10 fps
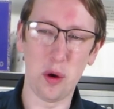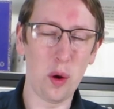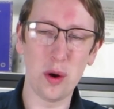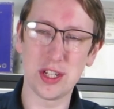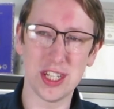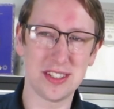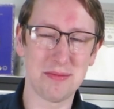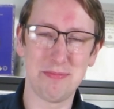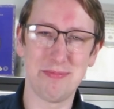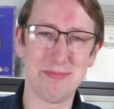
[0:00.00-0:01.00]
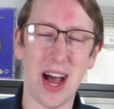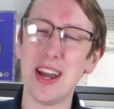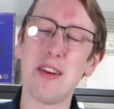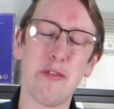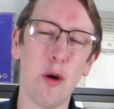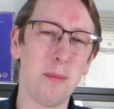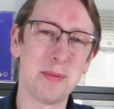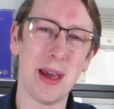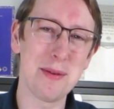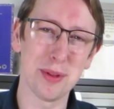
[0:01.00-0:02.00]
or just
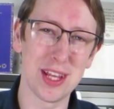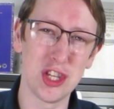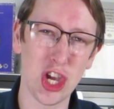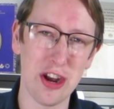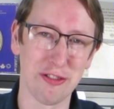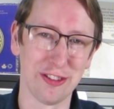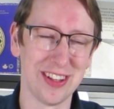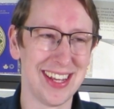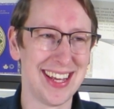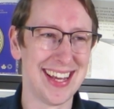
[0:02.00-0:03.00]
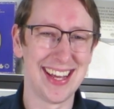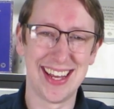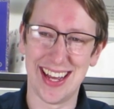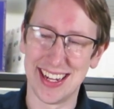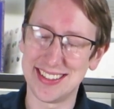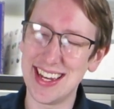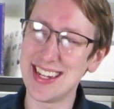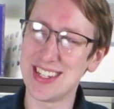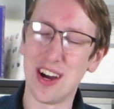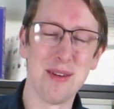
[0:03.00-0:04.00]
uninformed people in general. I see
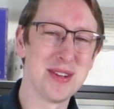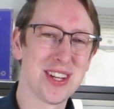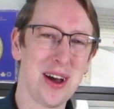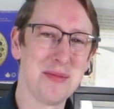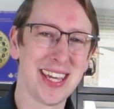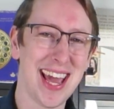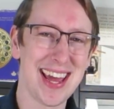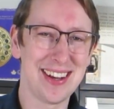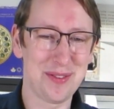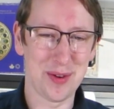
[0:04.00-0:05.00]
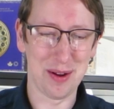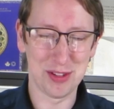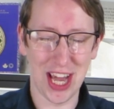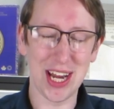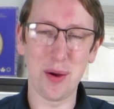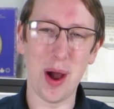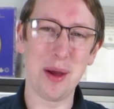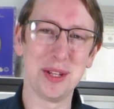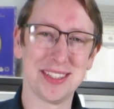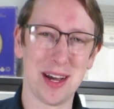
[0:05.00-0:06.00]
it time and time again when I'm chatting away
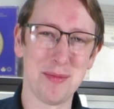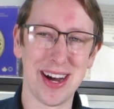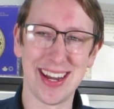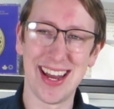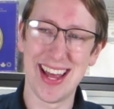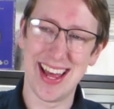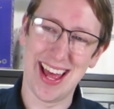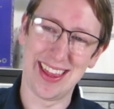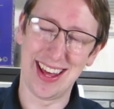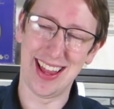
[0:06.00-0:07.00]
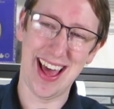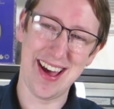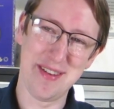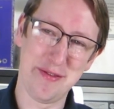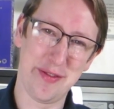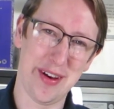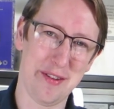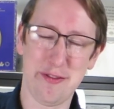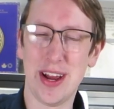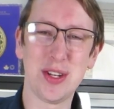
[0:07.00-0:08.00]
with someone and they'll have a
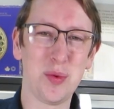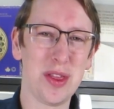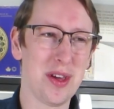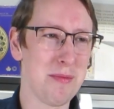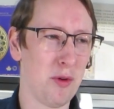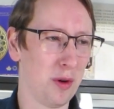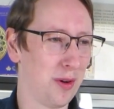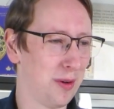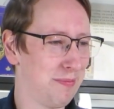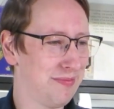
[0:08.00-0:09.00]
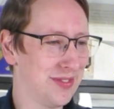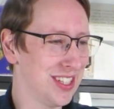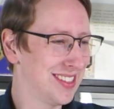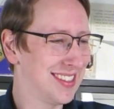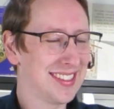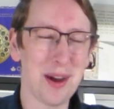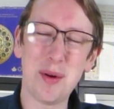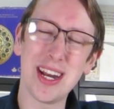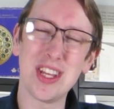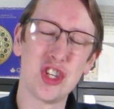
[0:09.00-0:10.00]
friend with them, or just
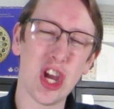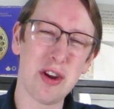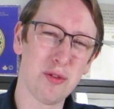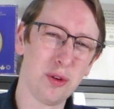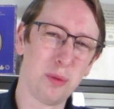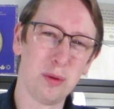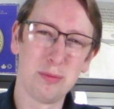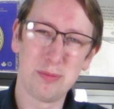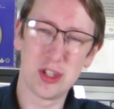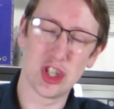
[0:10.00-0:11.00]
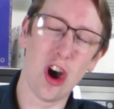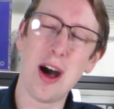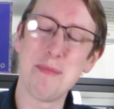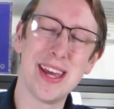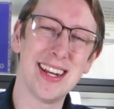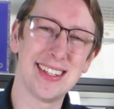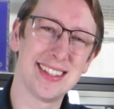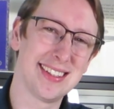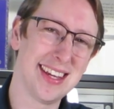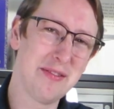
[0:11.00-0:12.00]
someone in general will chime in and
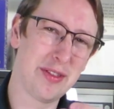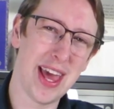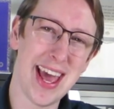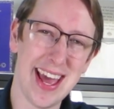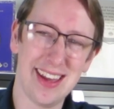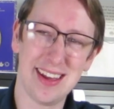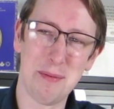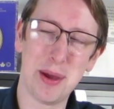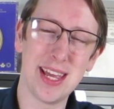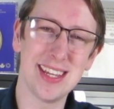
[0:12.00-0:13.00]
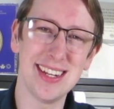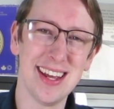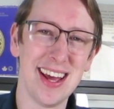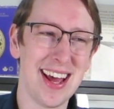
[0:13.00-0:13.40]
give their opinion.